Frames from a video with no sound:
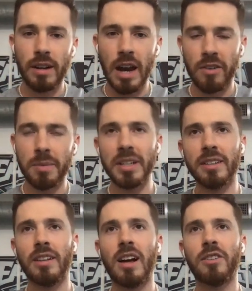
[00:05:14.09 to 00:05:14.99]
everybody in the
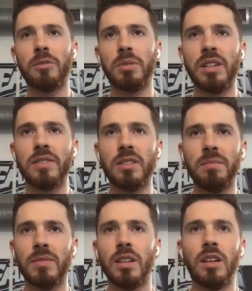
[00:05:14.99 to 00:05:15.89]
locker room believes in him,
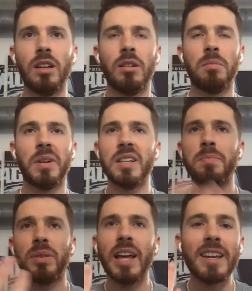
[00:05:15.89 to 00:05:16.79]
but his
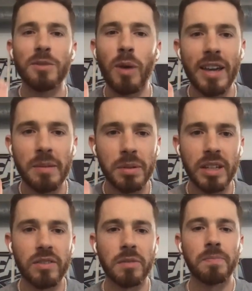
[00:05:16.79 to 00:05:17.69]
play is why they
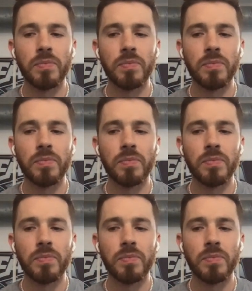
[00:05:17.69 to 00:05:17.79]
believe in him.